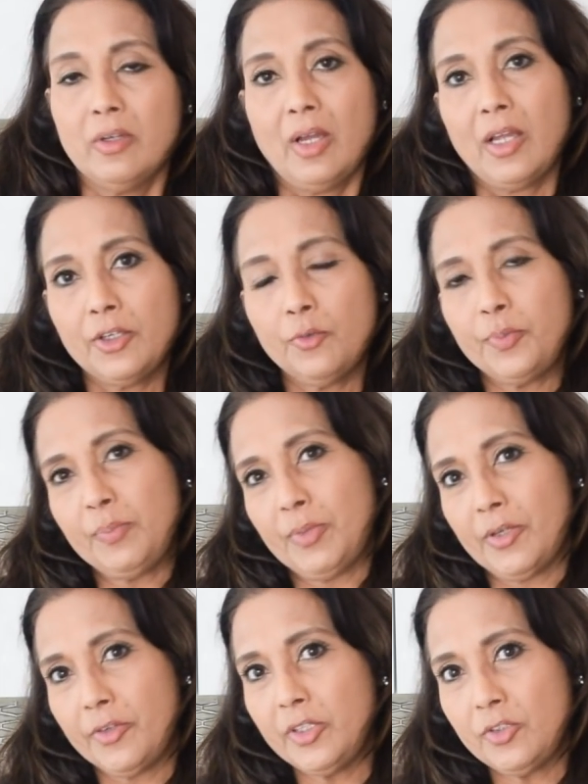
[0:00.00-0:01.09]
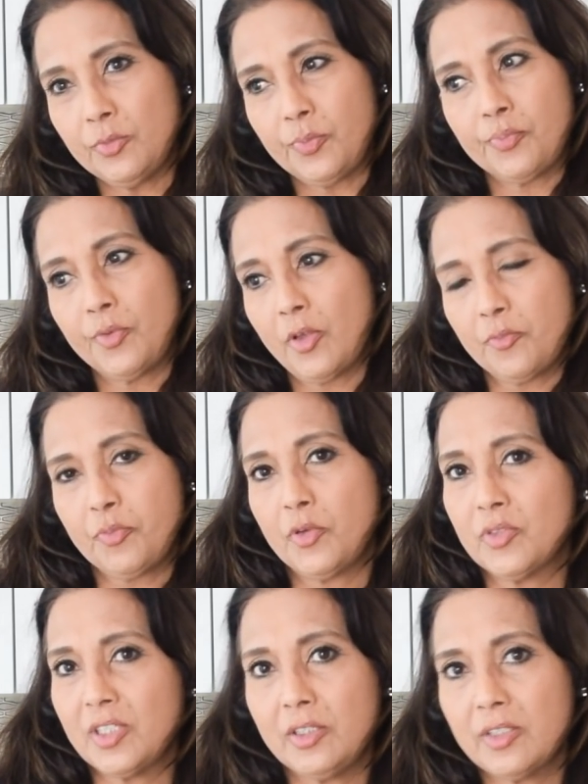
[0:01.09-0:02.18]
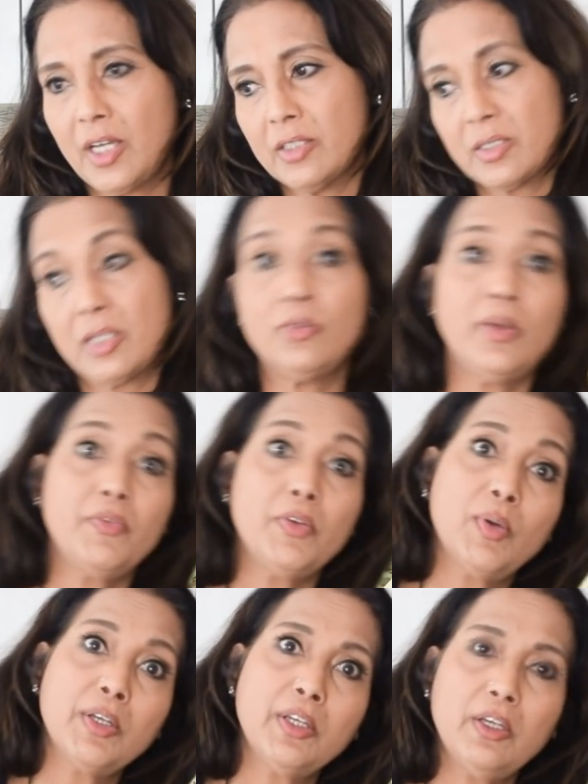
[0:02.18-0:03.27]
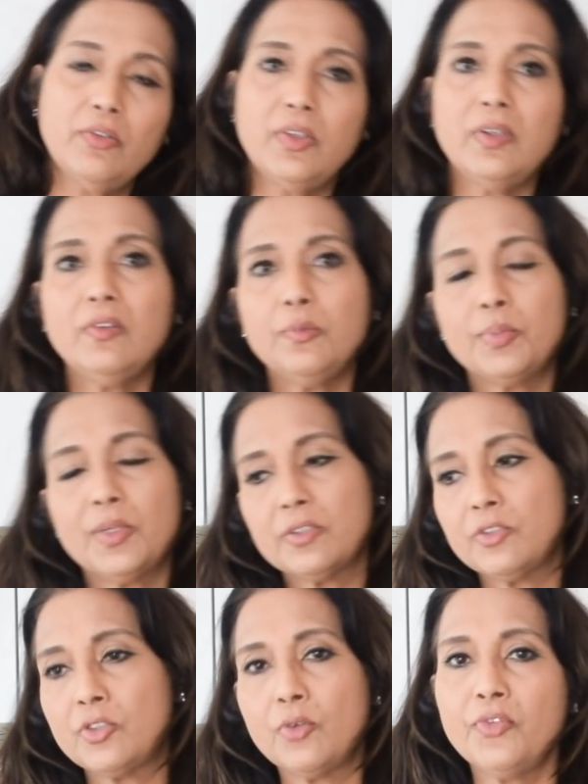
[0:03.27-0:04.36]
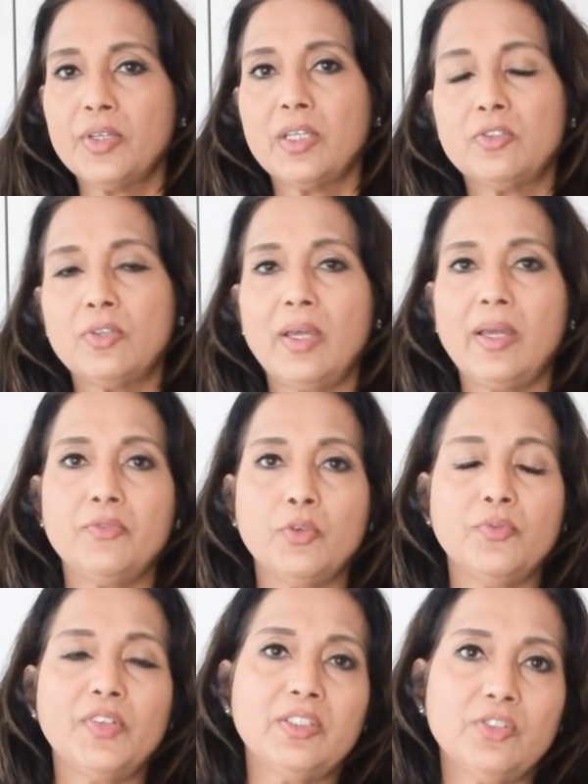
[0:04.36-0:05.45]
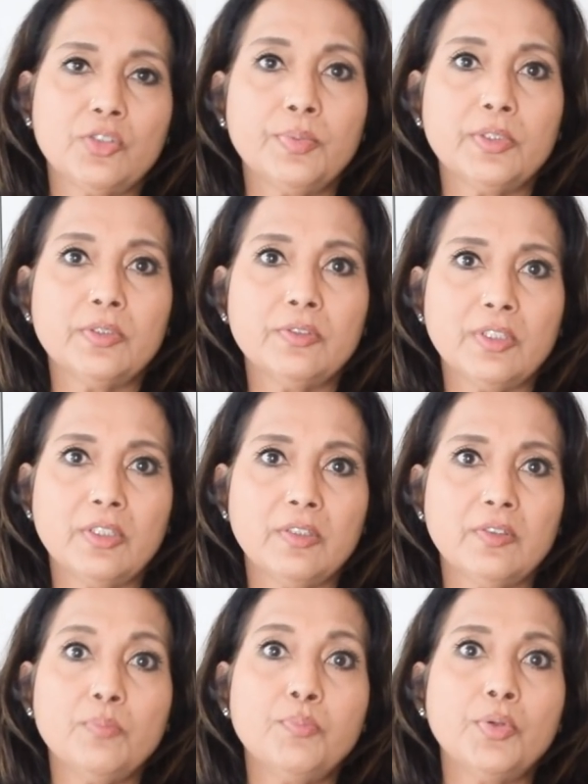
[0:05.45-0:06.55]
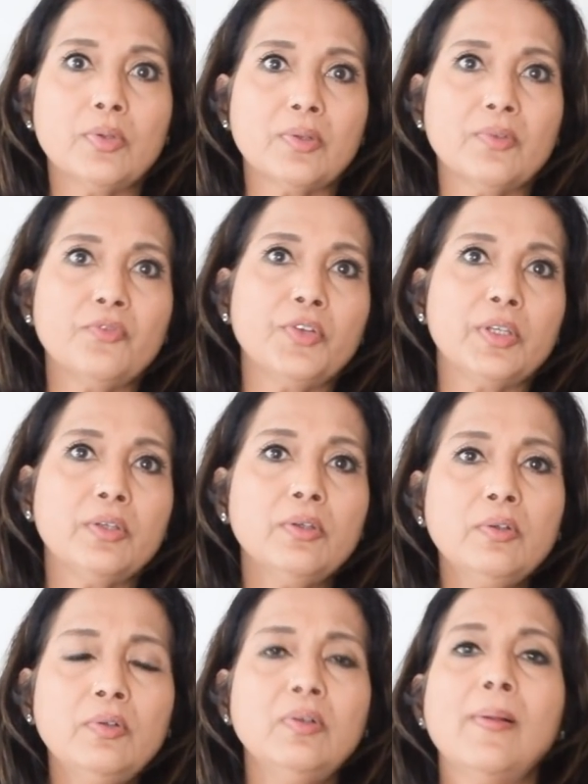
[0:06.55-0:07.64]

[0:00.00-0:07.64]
I know people are into a lot of protein diets. I know everyone here is, but don't forget to have your vegetables. It is important for you.